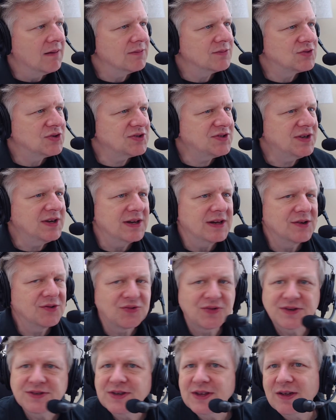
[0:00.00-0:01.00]
just an
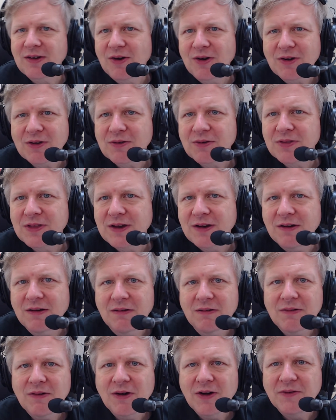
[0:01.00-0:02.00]
interesting article
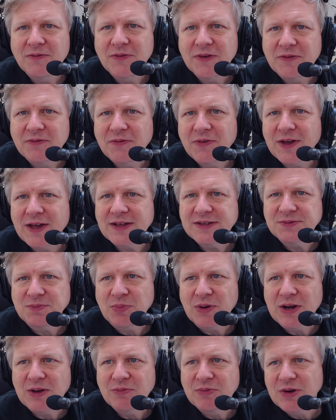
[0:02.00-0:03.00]
there on VinFast,
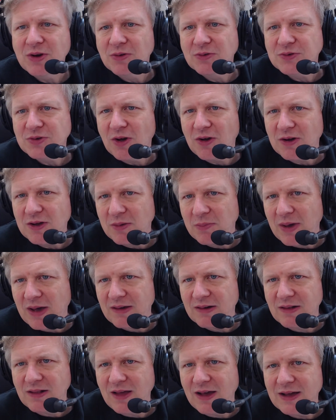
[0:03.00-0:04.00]
brand we don't talk
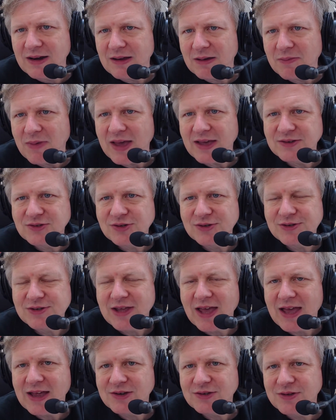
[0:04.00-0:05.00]
about a lot. I'm anxious
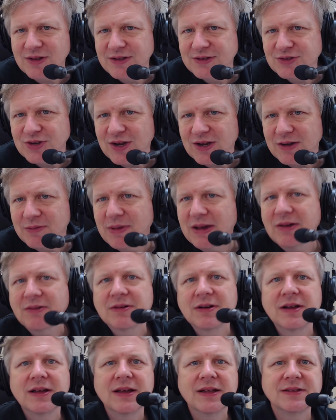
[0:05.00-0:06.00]
to actually check them
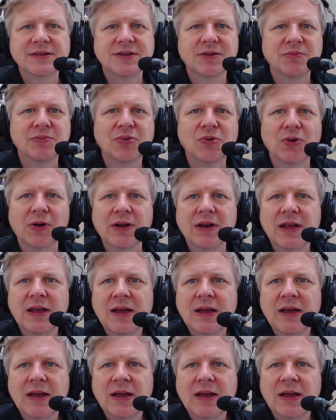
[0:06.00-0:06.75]
out at some point.